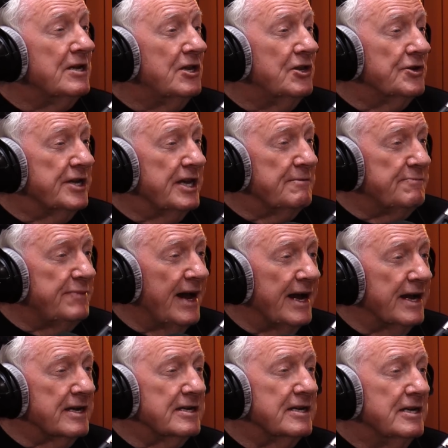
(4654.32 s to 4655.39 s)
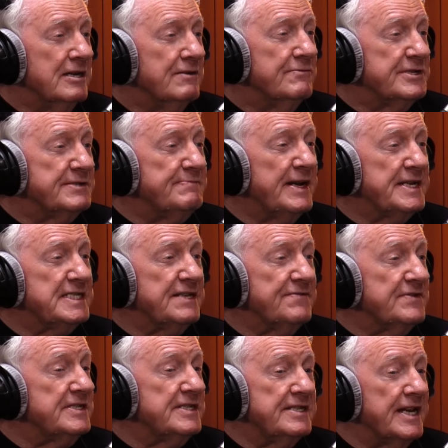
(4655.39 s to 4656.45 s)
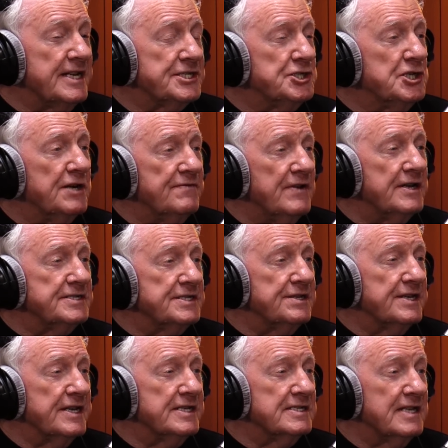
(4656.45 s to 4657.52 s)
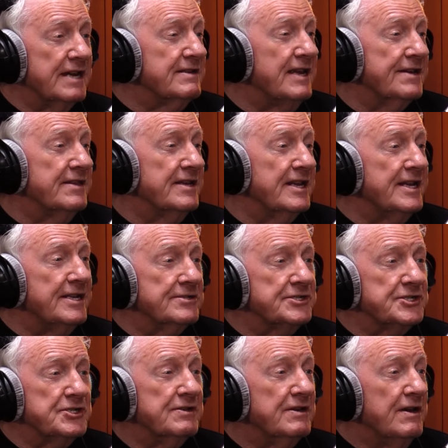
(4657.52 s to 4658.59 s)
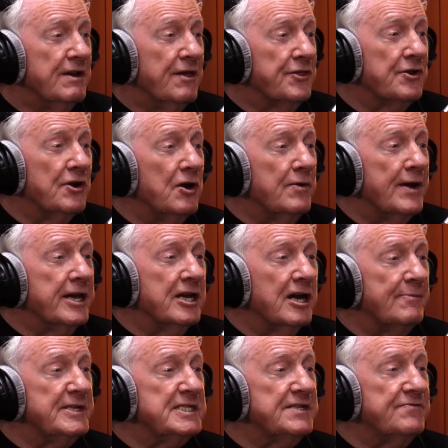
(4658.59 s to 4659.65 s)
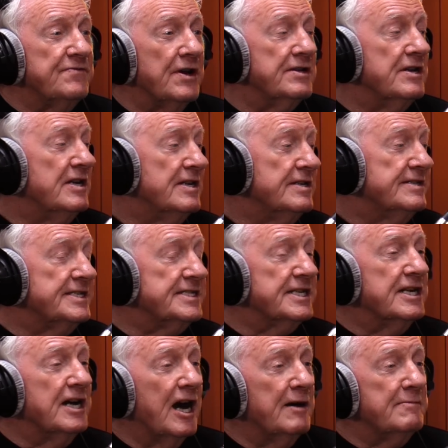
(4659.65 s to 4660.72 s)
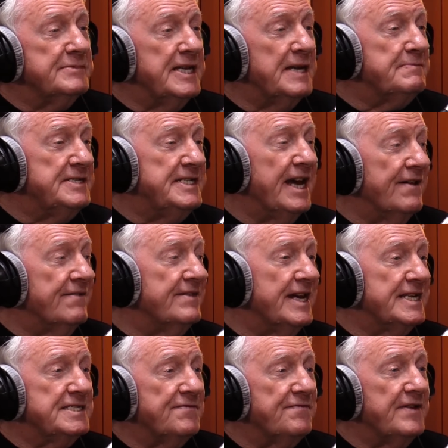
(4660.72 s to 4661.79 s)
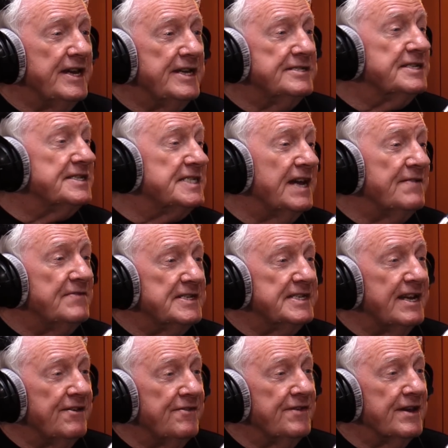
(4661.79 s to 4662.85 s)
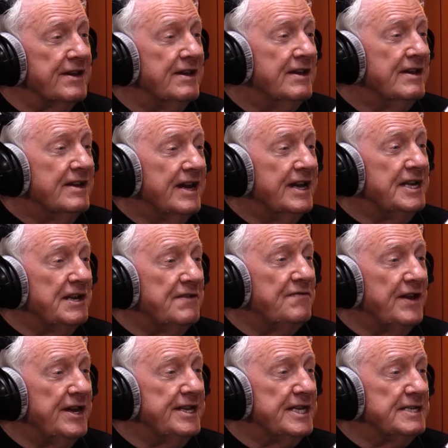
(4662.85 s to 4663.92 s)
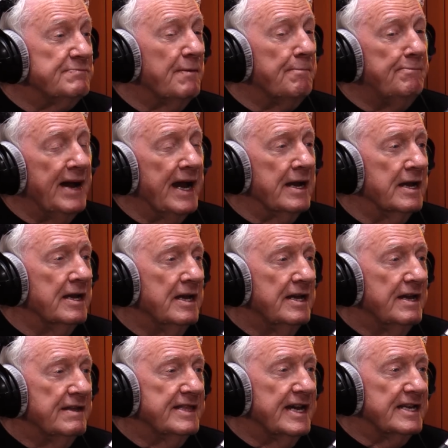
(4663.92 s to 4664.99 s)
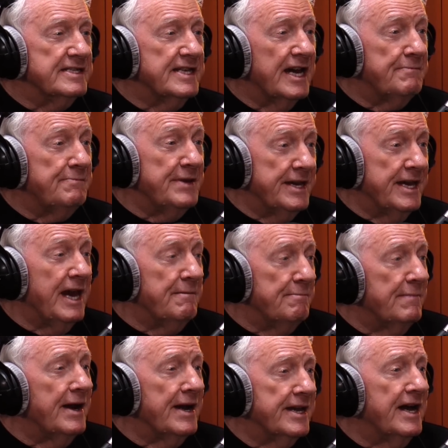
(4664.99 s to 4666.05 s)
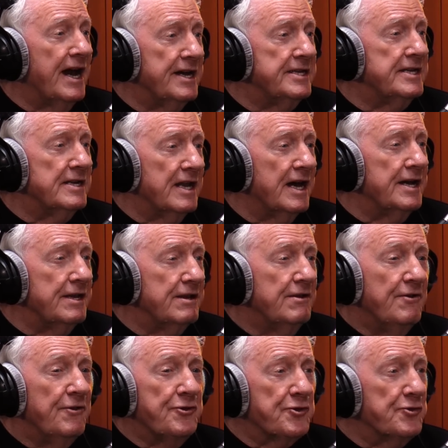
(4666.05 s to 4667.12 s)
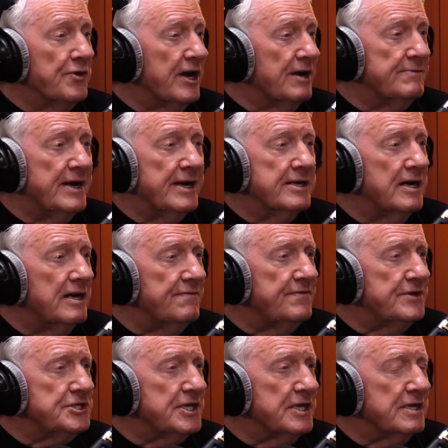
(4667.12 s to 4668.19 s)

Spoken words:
looking back, was massive. And that's true of lots of things, like the little throwaway comment of Rod. There's a carp dips down there to feed, to see if there's anything in his feedings, but bang, that became my guiding light throughout my carp fishing.